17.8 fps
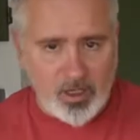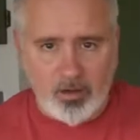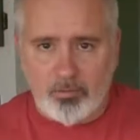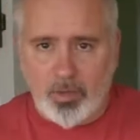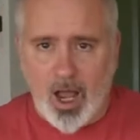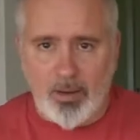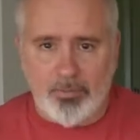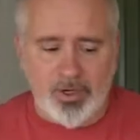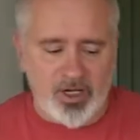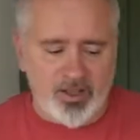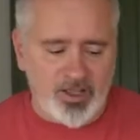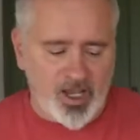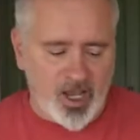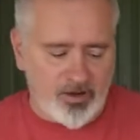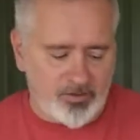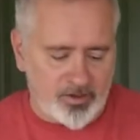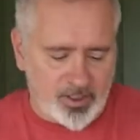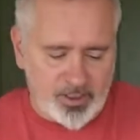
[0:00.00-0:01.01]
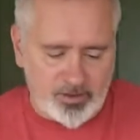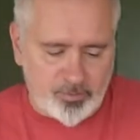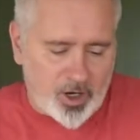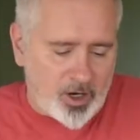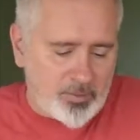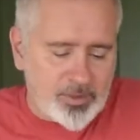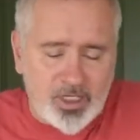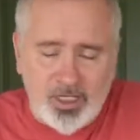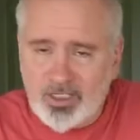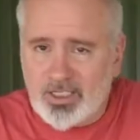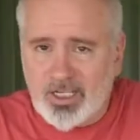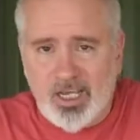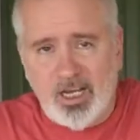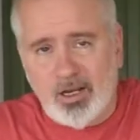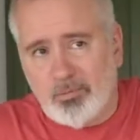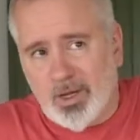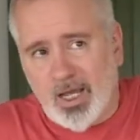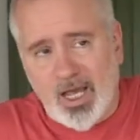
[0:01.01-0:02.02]
Pop it in the oven. It's probably going to
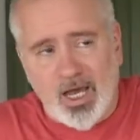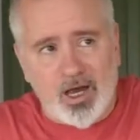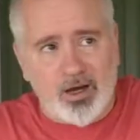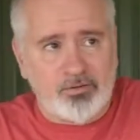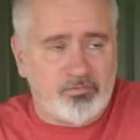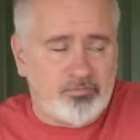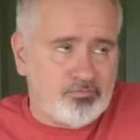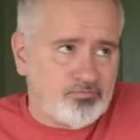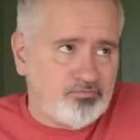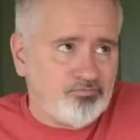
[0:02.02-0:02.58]
take about an